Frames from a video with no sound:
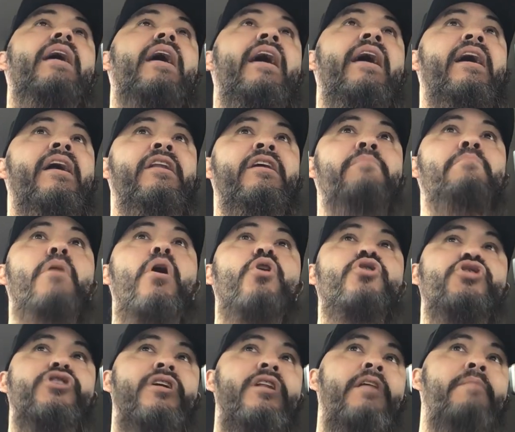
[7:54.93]
and
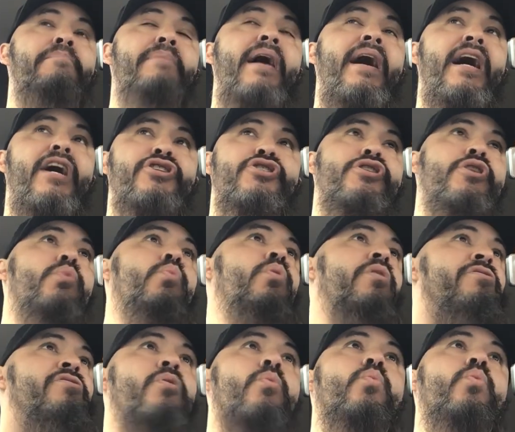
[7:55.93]
emotion and passion
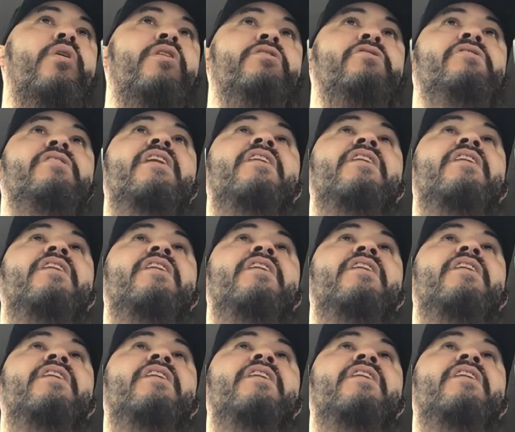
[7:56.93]
was